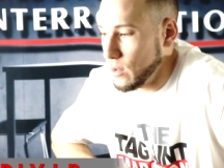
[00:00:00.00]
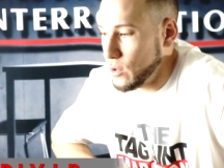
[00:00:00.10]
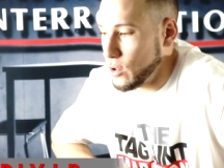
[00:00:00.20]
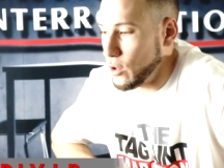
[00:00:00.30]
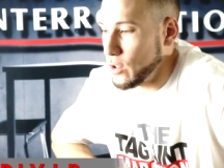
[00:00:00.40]

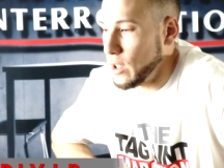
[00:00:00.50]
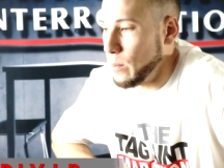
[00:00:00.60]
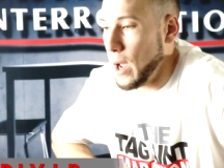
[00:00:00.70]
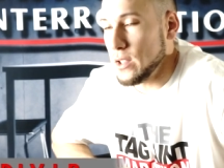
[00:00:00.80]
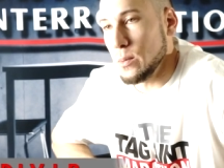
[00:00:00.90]
church league
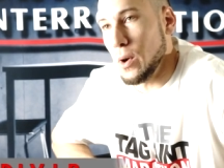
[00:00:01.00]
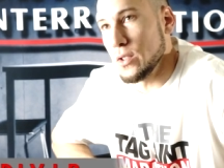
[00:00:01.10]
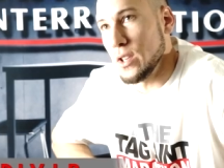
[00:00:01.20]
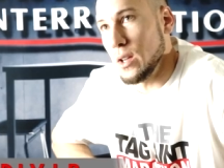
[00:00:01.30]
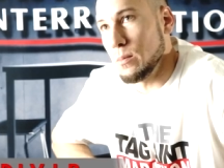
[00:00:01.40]
basketball
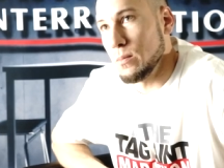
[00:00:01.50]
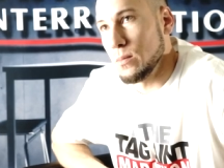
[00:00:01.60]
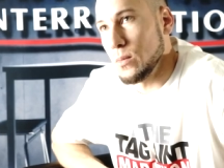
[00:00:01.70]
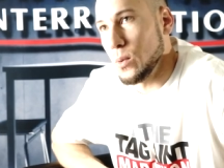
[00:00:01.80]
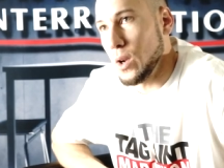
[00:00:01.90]
team
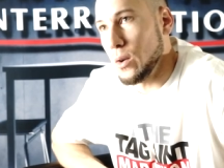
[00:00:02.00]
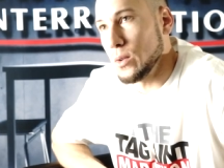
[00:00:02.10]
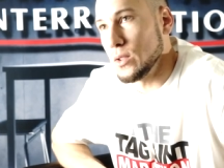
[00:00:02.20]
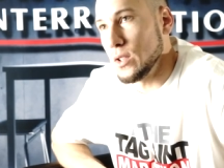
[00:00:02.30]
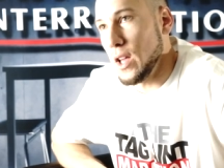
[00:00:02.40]
when I
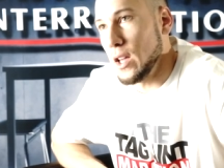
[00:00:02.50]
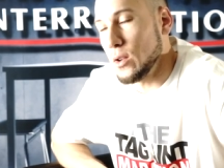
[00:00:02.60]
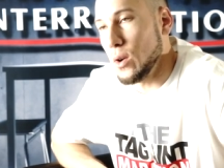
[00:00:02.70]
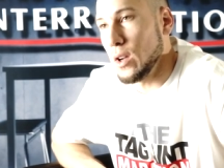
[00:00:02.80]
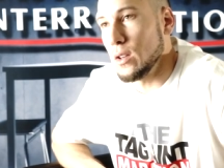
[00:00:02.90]
was in the eighth
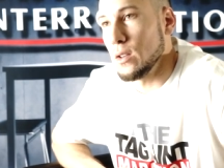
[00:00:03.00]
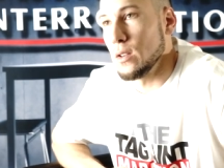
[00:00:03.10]
grade.